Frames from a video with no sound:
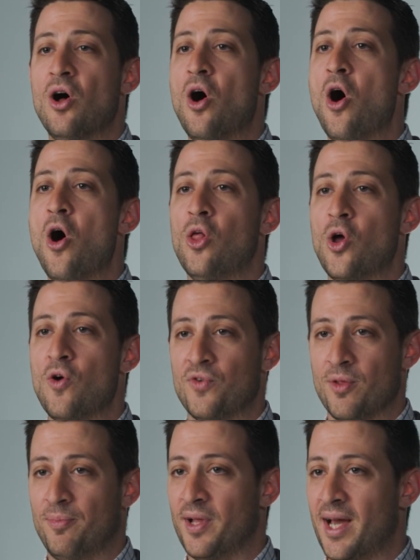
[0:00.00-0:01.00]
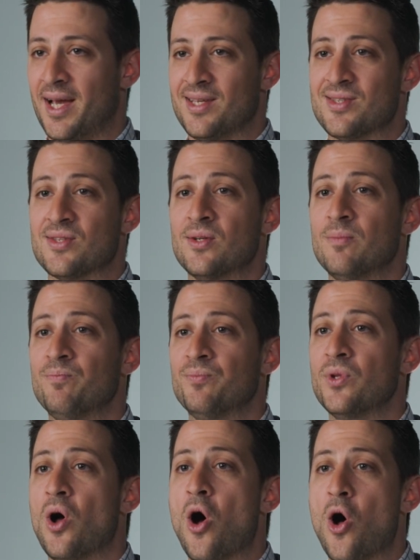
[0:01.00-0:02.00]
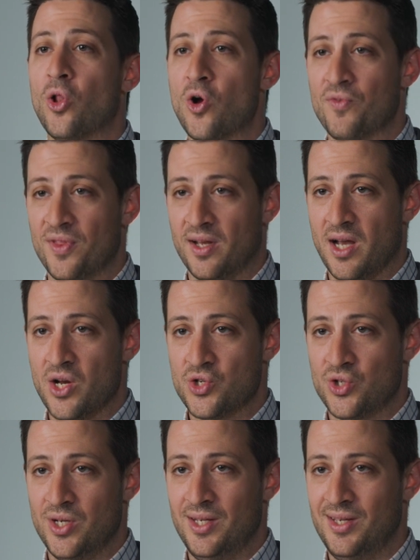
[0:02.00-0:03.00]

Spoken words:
all over the place, all over the country.